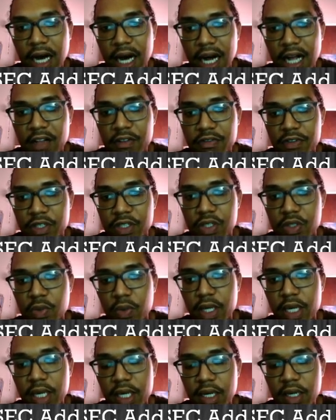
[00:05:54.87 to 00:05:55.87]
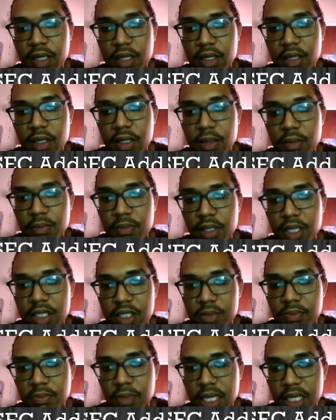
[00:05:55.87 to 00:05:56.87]
Alpha squared
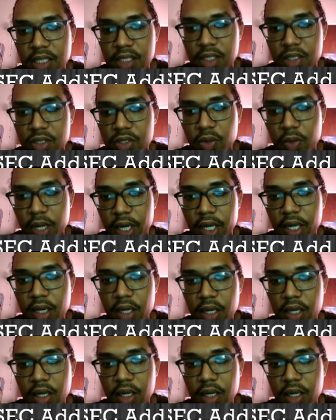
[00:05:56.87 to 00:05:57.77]
plus beta squared.